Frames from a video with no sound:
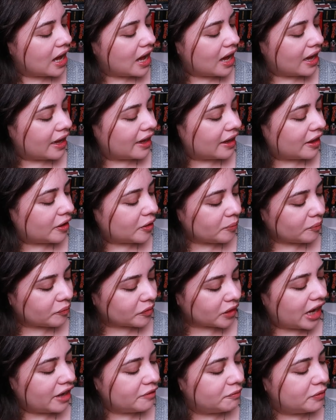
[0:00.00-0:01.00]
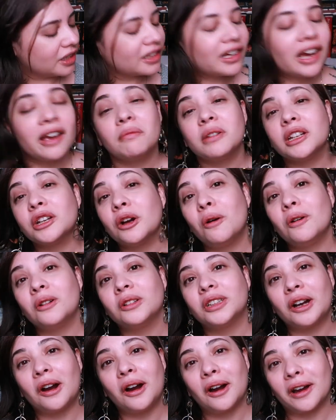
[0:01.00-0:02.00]
I've been
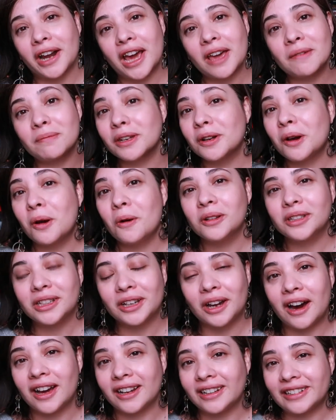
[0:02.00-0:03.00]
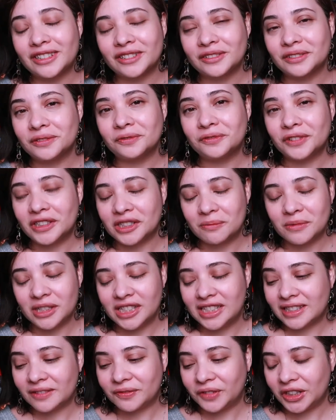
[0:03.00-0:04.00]
holding on. I've been holding on to film
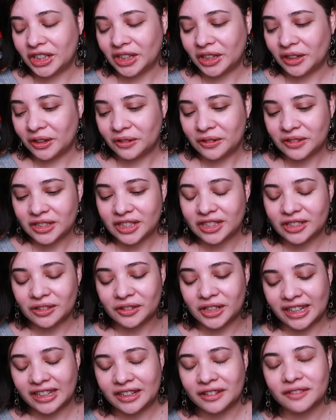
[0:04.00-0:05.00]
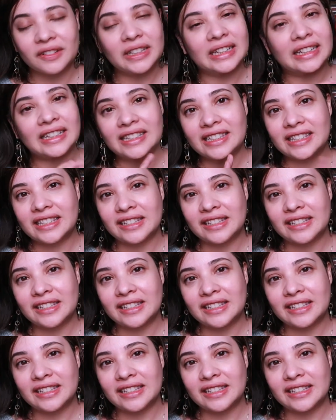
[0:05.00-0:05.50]
this video so that I can read it.